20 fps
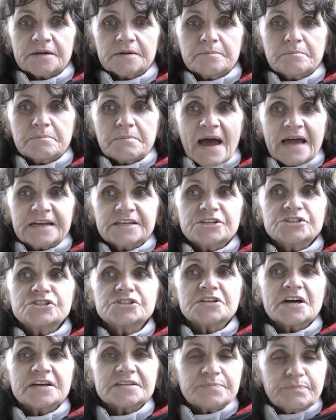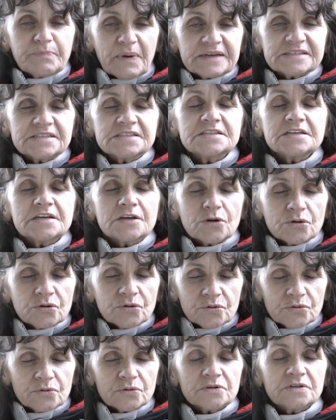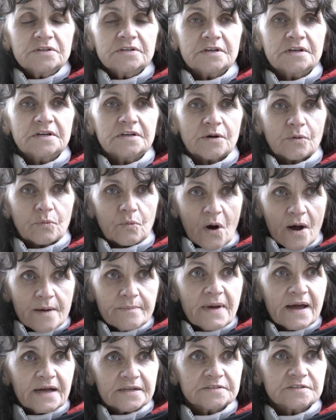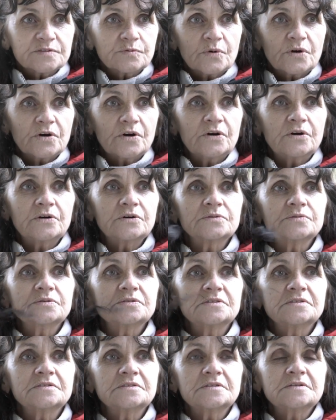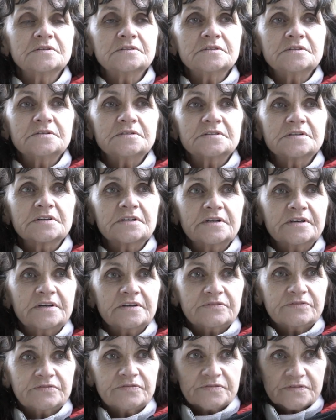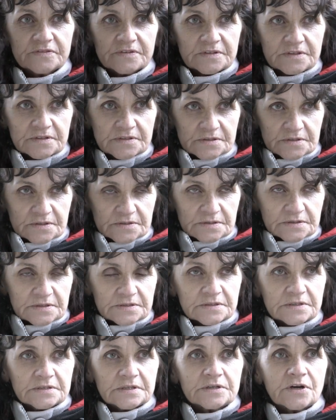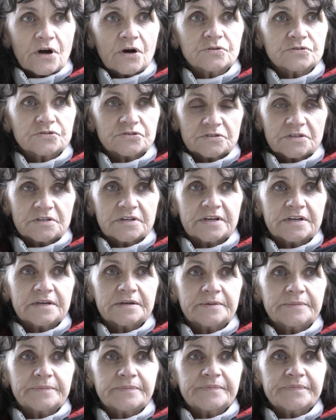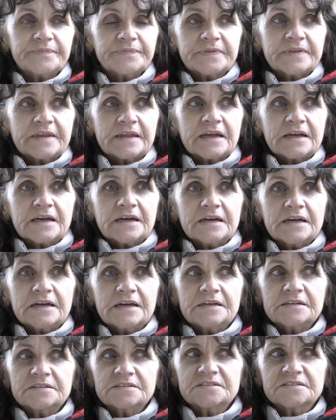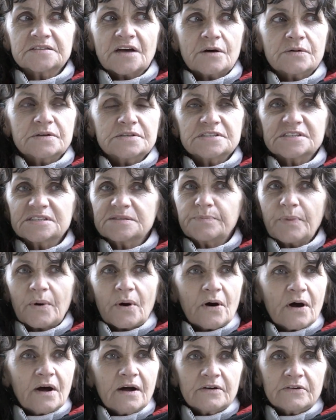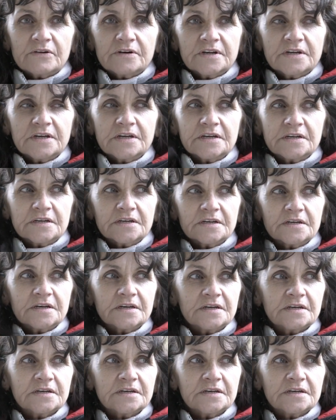managed as best he could in a white man's world to live culturally. He's so inspiring.